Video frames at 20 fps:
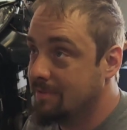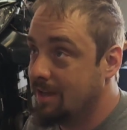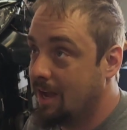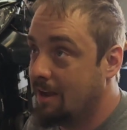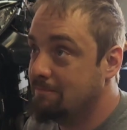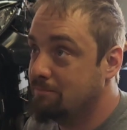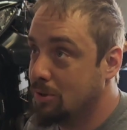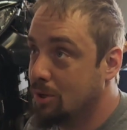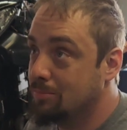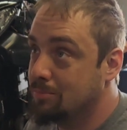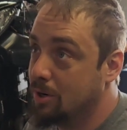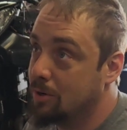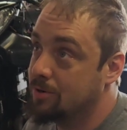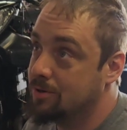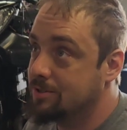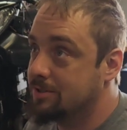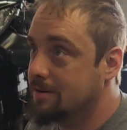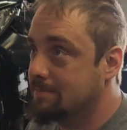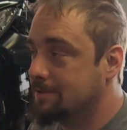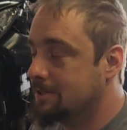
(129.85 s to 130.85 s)
I've blown
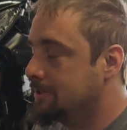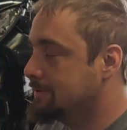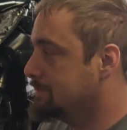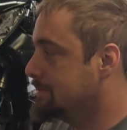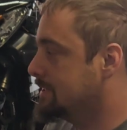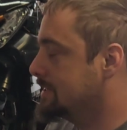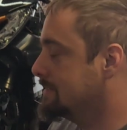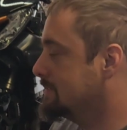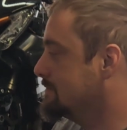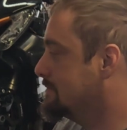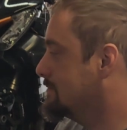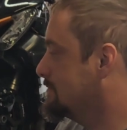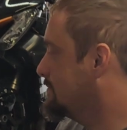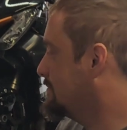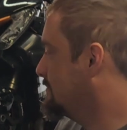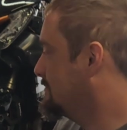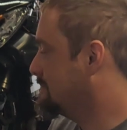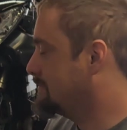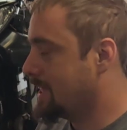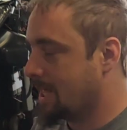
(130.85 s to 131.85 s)
motors up too, but
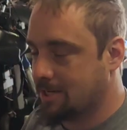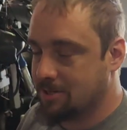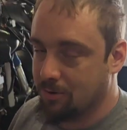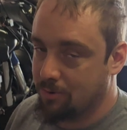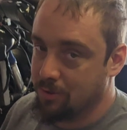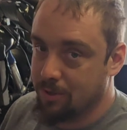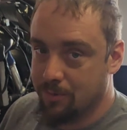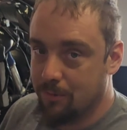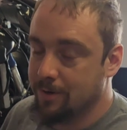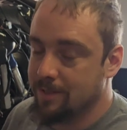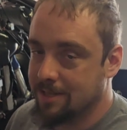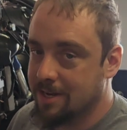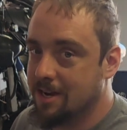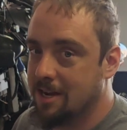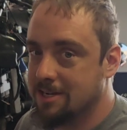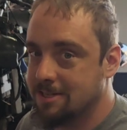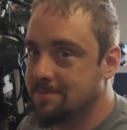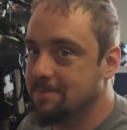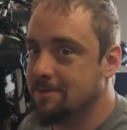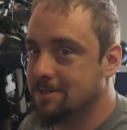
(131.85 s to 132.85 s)
that's only when the
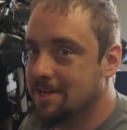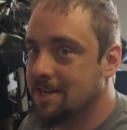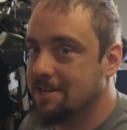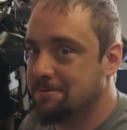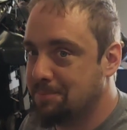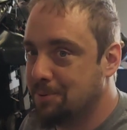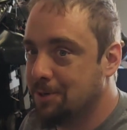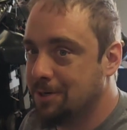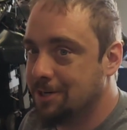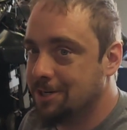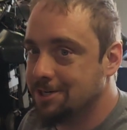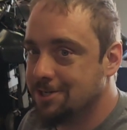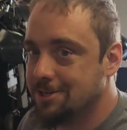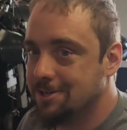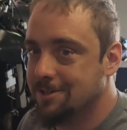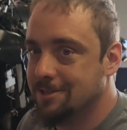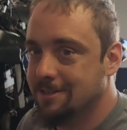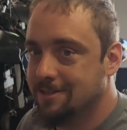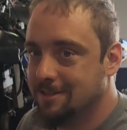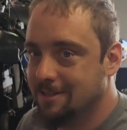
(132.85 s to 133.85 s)
customer says push.